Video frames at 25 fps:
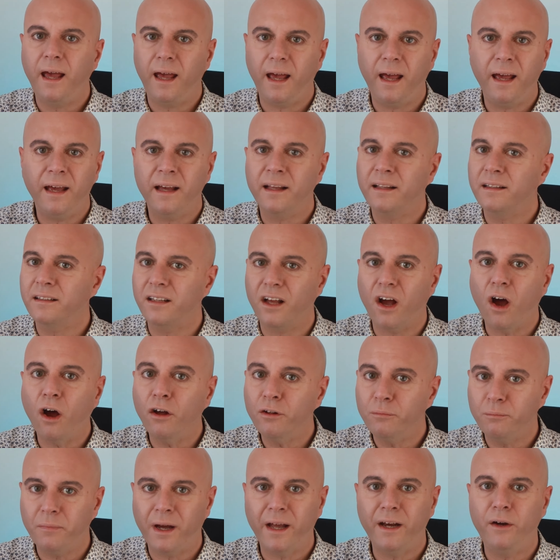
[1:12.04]
And
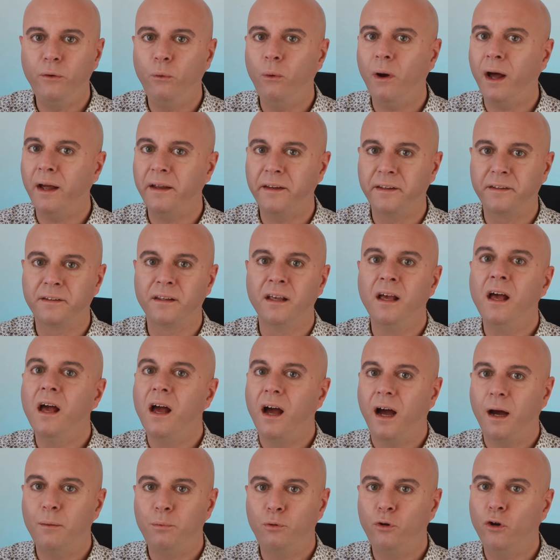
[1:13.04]
on my right,
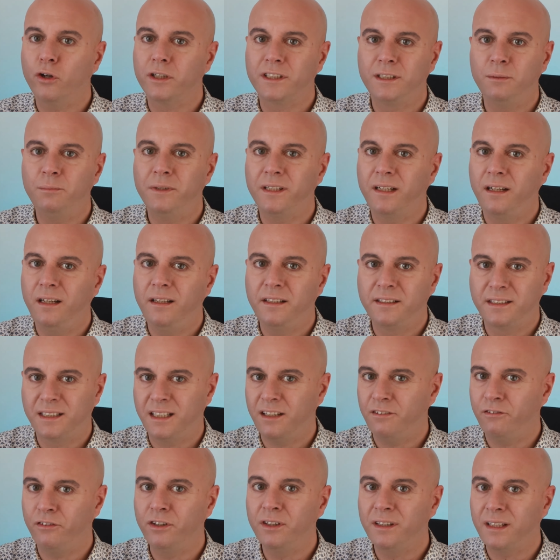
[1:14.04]
approximately
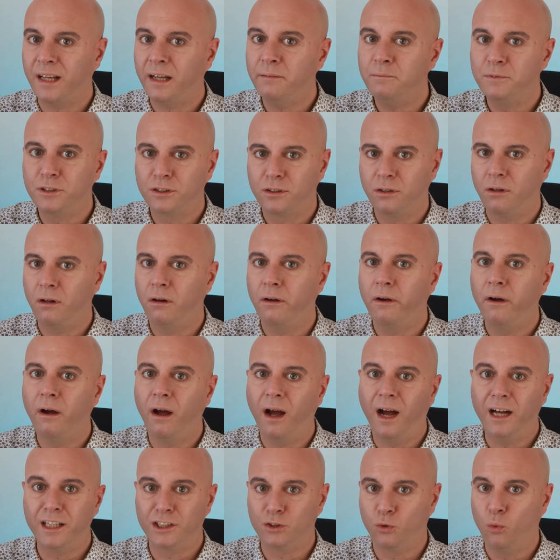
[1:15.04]
7 times taller
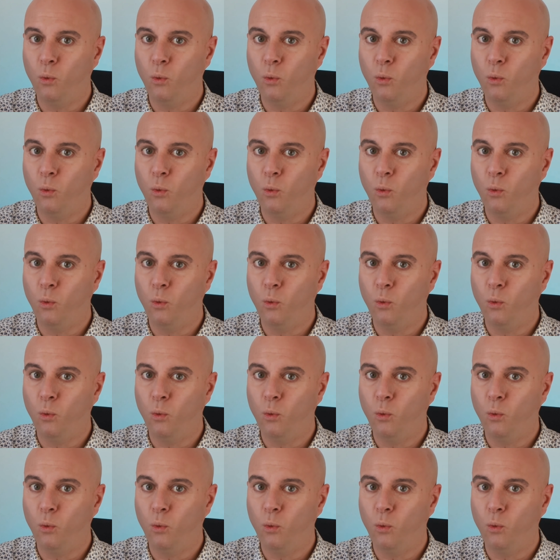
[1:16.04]
at